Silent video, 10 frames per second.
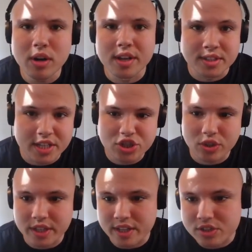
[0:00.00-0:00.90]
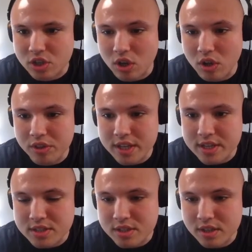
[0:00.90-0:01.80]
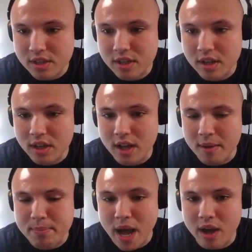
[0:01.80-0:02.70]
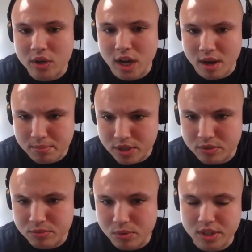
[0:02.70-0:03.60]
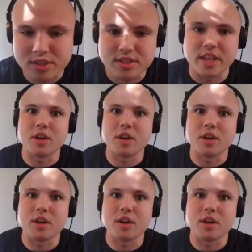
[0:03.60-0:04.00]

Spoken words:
initially is call these a biocopy. We're going to say that